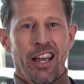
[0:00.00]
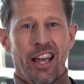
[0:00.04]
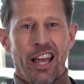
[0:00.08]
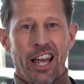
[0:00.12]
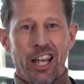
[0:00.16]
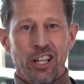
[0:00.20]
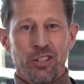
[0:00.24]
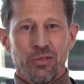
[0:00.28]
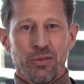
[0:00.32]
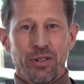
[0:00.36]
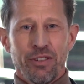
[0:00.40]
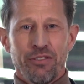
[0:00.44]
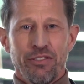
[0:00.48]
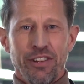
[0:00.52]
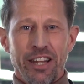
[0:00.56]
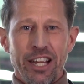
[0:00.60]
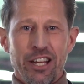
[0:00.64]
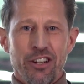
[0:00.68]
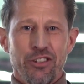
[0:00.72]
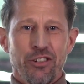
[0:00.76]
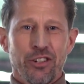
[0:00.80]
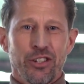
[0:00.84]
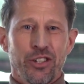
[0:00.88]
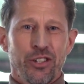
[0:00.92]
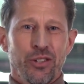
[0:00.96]
as we've
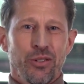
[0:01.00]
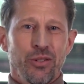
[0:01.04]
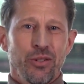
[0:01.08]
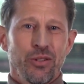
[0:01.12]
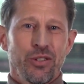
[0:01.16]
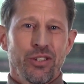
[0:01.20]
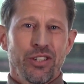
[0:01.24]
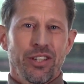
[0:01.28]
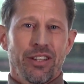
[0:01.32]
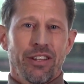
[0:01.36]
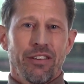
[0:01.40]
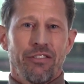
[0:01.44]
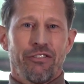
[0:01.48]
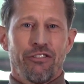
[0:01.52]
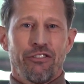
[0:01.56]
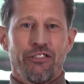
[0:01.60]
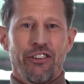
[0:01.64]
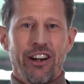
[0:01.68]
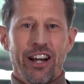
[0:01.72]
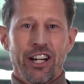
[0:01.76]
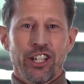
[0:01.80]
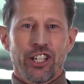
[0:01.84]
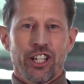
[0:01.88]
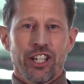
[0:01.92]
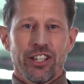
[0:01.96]
introduced the
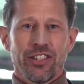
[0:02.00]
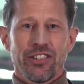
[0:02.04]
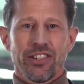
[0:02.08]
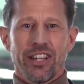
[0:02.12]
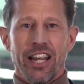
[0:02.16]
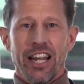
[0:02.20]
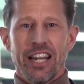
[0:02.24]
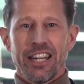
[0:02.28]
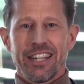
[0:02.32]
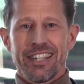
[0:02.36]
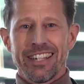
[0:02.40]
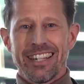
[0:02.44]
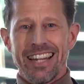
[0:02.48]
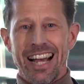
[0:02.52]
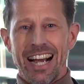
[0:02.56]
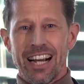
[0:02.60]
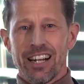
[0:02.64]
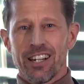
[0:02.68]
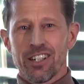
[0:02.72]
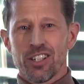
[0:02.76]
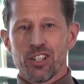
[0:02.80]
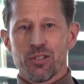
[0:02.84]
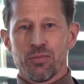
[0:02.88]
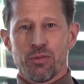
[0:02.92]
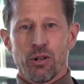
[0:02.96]
freshest and
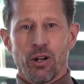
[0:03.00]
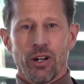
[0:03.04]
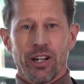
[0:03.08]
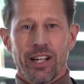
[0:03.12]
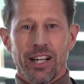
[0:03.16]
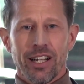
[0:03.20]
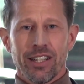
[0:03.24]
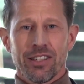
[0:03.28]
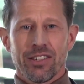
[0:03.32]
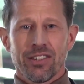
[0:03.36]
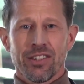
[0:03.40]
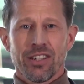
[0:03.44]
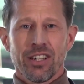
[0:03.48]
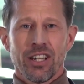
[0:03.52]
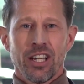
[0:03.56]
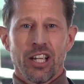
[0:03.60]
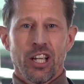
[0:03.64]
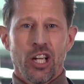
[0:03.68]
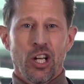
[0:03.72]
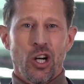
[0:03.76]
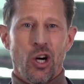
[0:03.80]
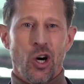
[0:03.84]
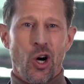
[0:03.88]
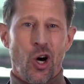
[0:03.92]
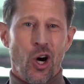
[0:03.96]
youngest products
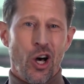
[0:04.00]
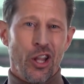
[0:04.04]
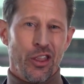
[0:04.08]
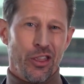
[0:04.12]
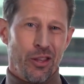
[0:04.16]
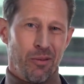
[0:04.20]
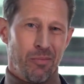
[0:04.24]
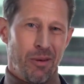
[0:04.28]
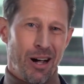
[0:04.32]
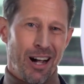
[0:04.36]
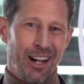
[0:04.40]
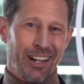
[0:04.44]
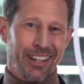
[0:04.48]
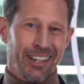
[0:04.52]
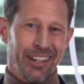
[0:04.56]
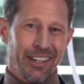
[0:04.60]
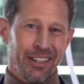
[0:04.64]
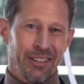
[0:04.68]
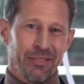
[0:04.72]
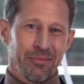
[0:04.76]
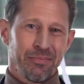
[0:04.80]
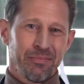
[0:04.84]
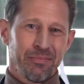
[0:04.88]
on the market.